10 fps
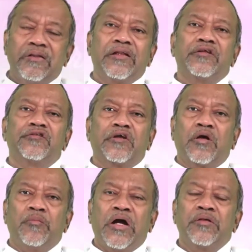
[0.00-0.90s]
that is the
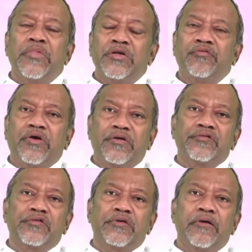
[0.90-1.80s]
commandment for
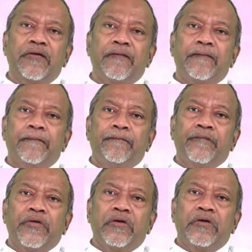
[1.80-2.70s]
us.
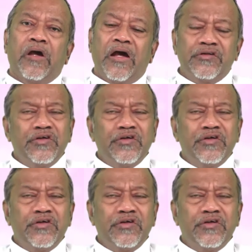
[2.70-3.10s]
And